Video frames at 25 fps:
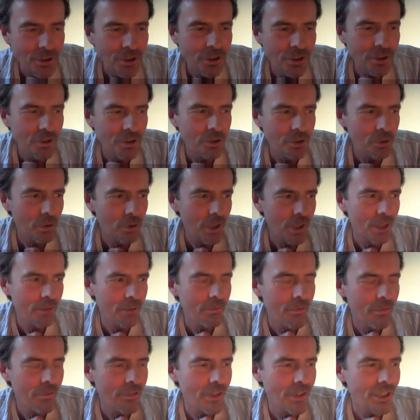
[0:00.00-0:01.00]
could call
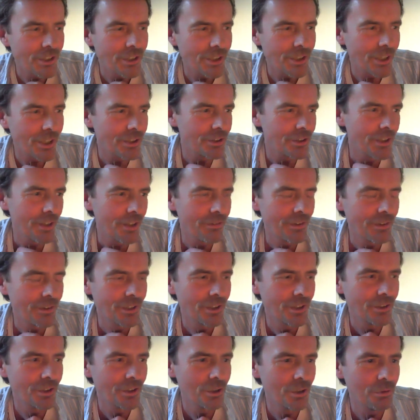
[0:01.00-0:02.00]
it, this has nothing
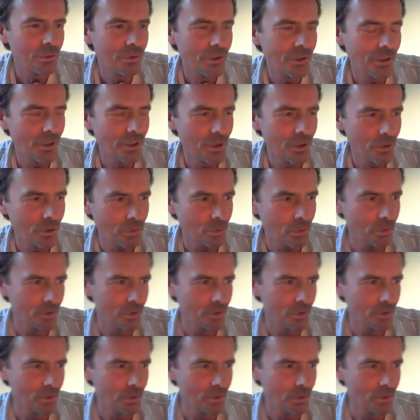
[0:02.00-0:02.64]
to do with you.